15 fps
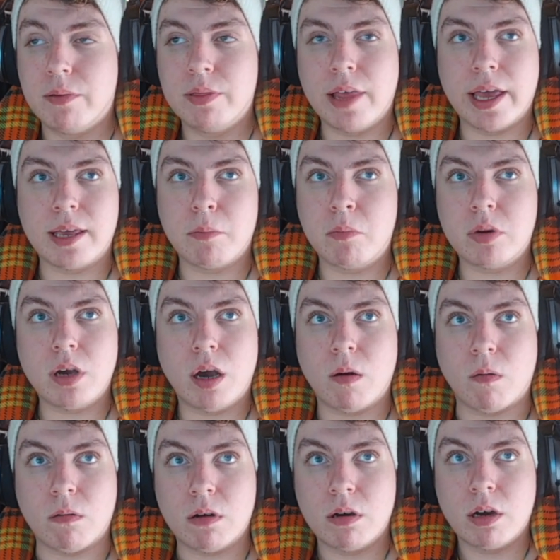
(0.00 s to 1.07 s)
Like,
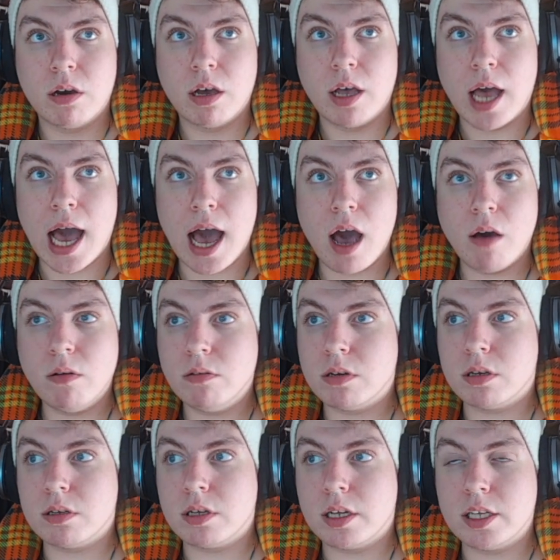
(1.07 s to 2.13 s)
bro, how.
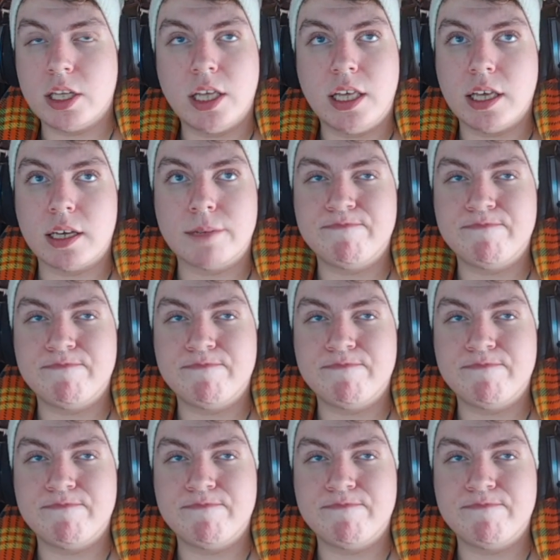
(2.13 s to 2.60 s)
He,